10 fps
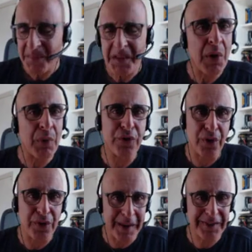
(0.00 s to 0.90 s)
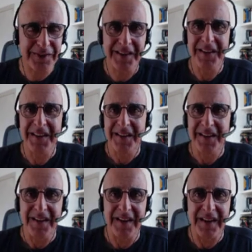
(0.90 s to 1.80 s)
I wish you all the best,
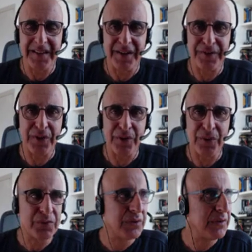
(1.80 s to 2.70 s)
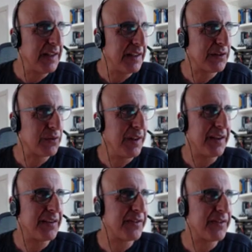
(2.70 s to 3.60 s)
and I'll see you later
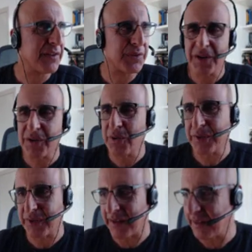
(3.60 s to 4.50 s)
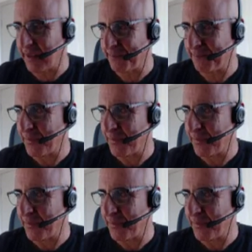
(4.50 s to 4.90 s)
today in the Star Trader course, and uh,